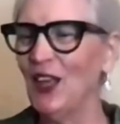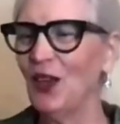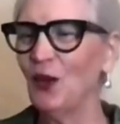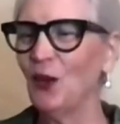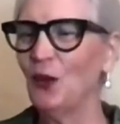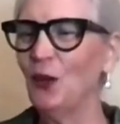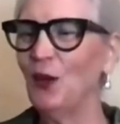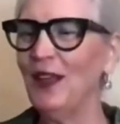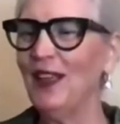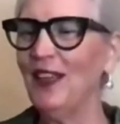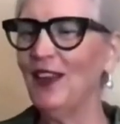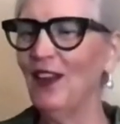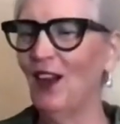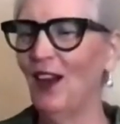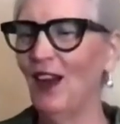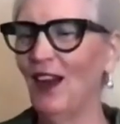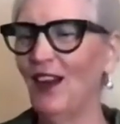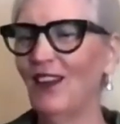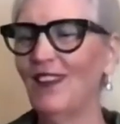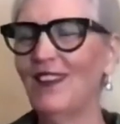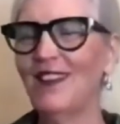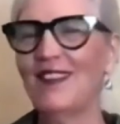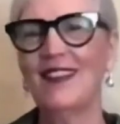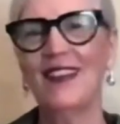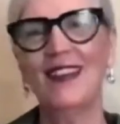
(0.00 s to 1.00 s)
We are
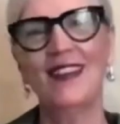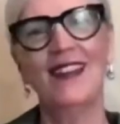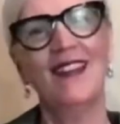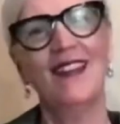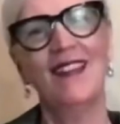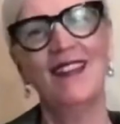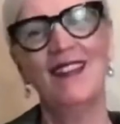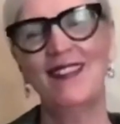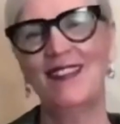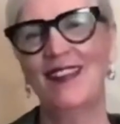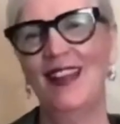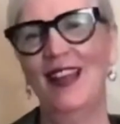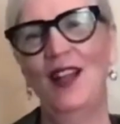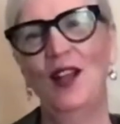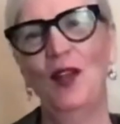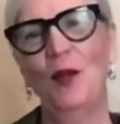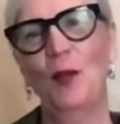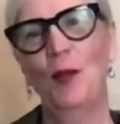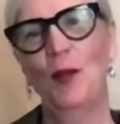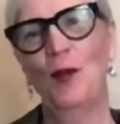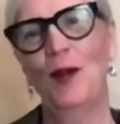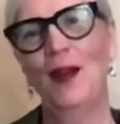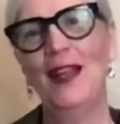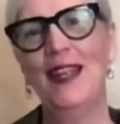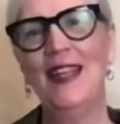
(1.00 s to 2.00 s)
still
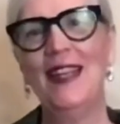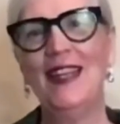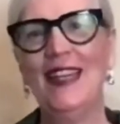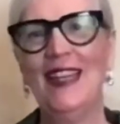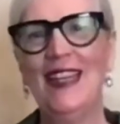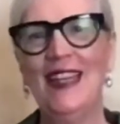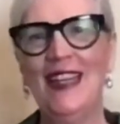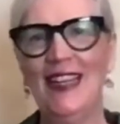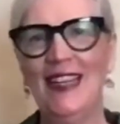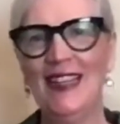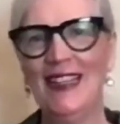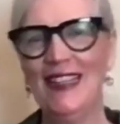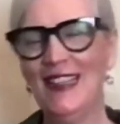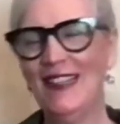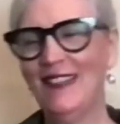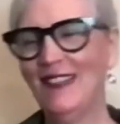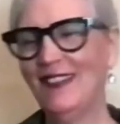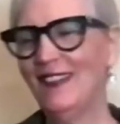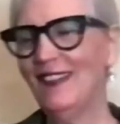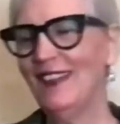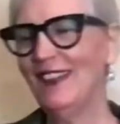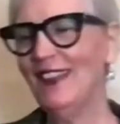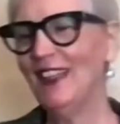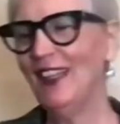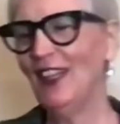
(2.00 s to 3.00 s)
celebrating
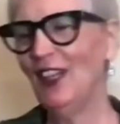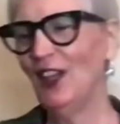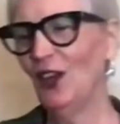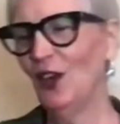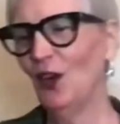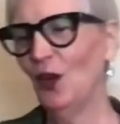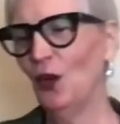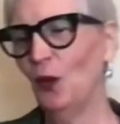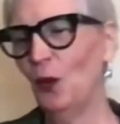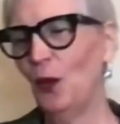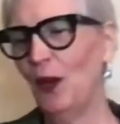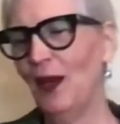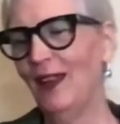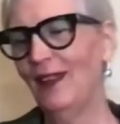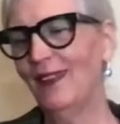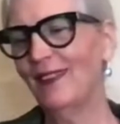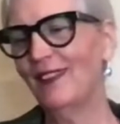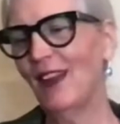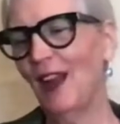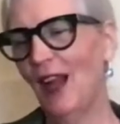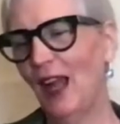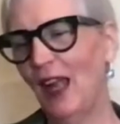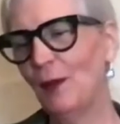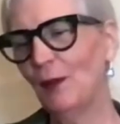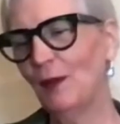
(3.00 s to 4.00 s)
this year with
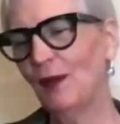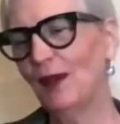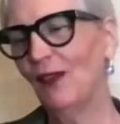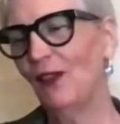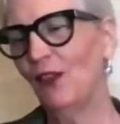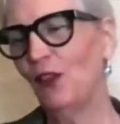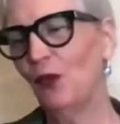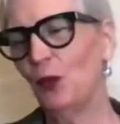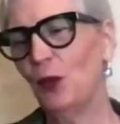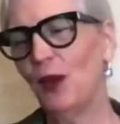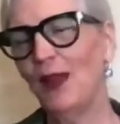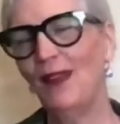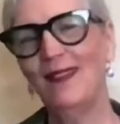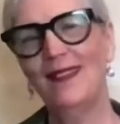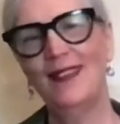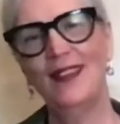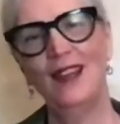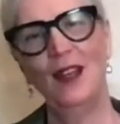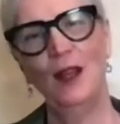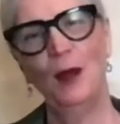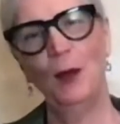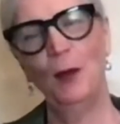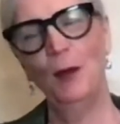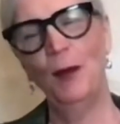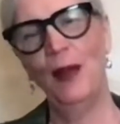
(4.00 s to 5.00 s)
timeless
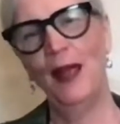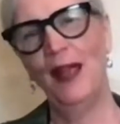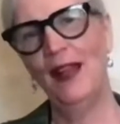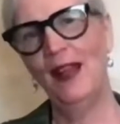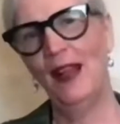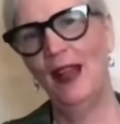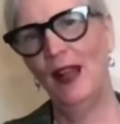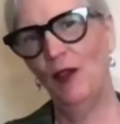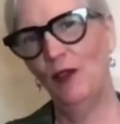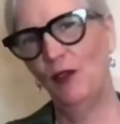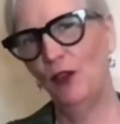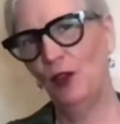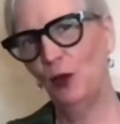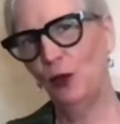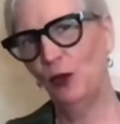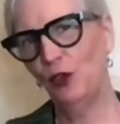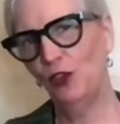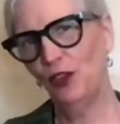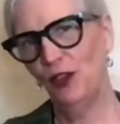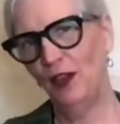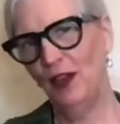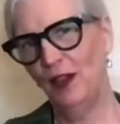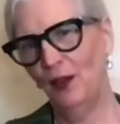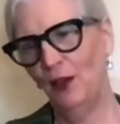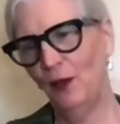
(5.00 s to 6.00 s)
wisdom and
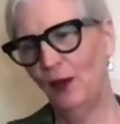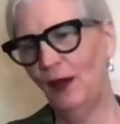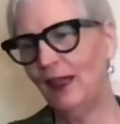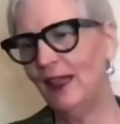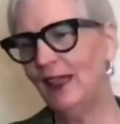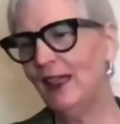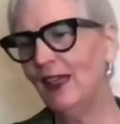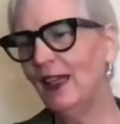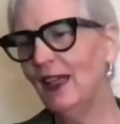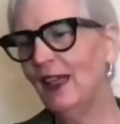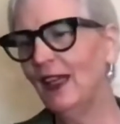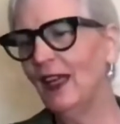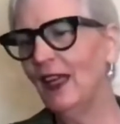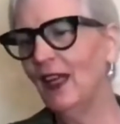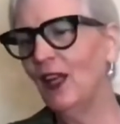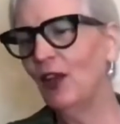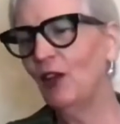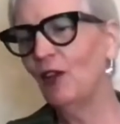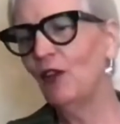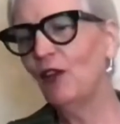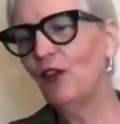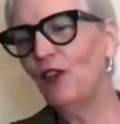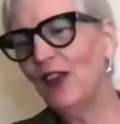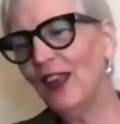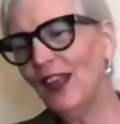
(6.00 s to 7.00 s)
evolutionary
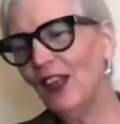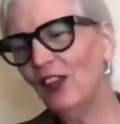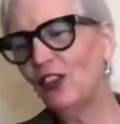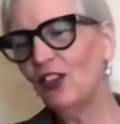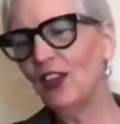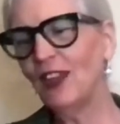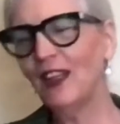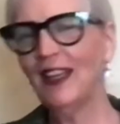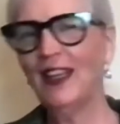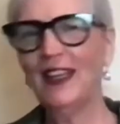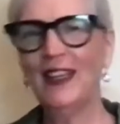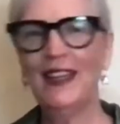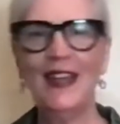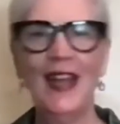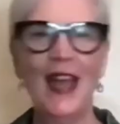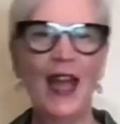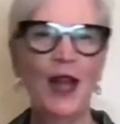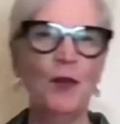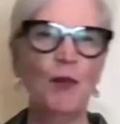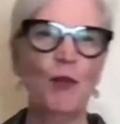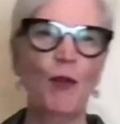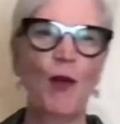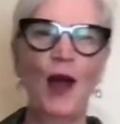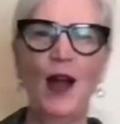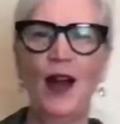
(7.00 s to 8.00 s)
vision,
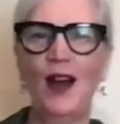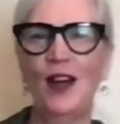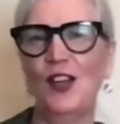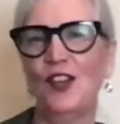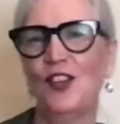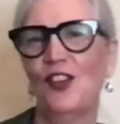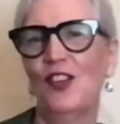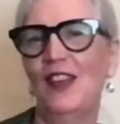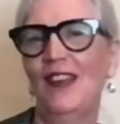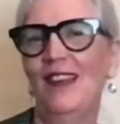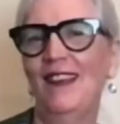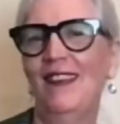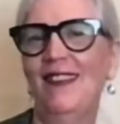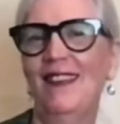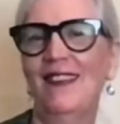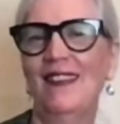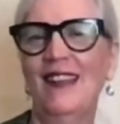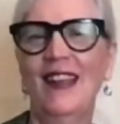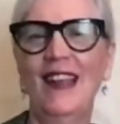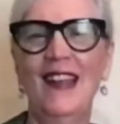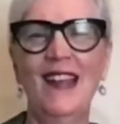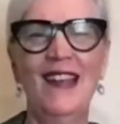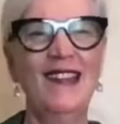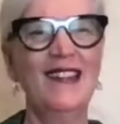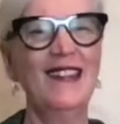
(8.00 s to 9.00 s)
and March is
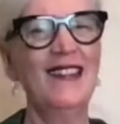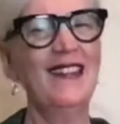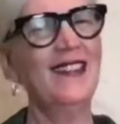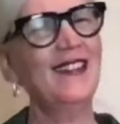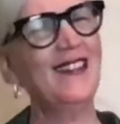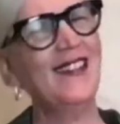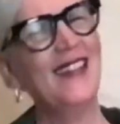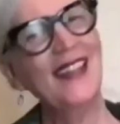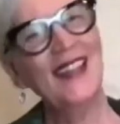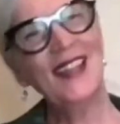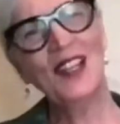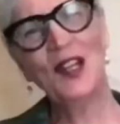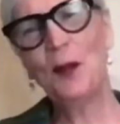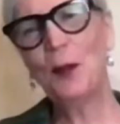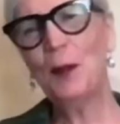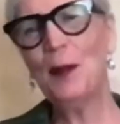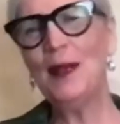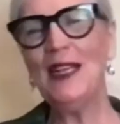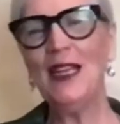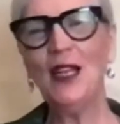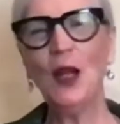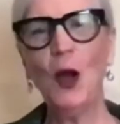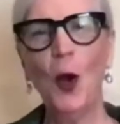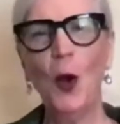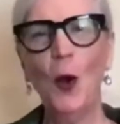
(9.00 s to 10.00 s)
still
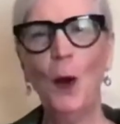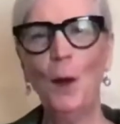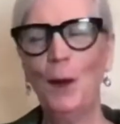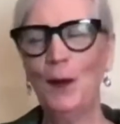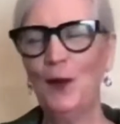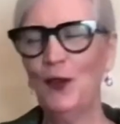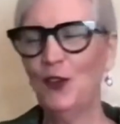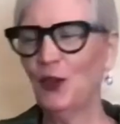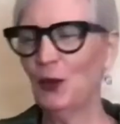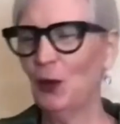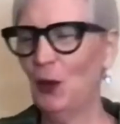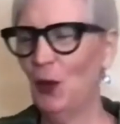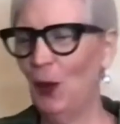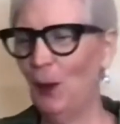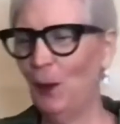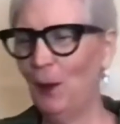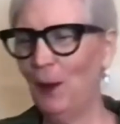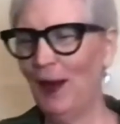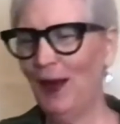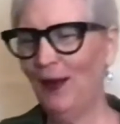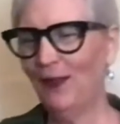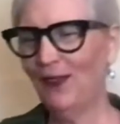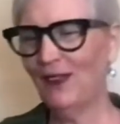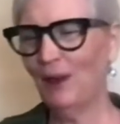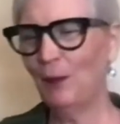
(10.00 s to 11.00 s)
being open to all
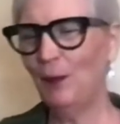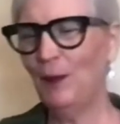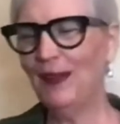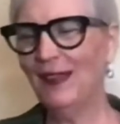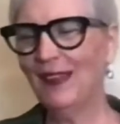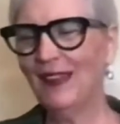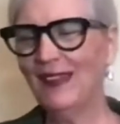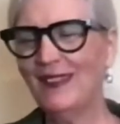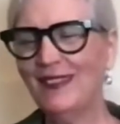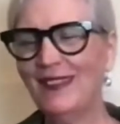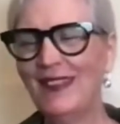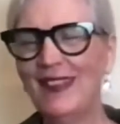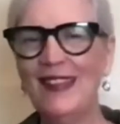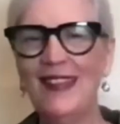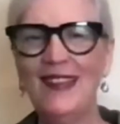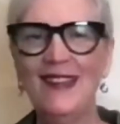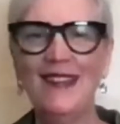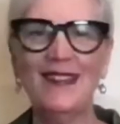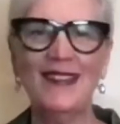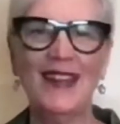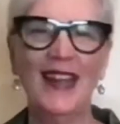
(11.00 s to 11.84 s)
possibilities.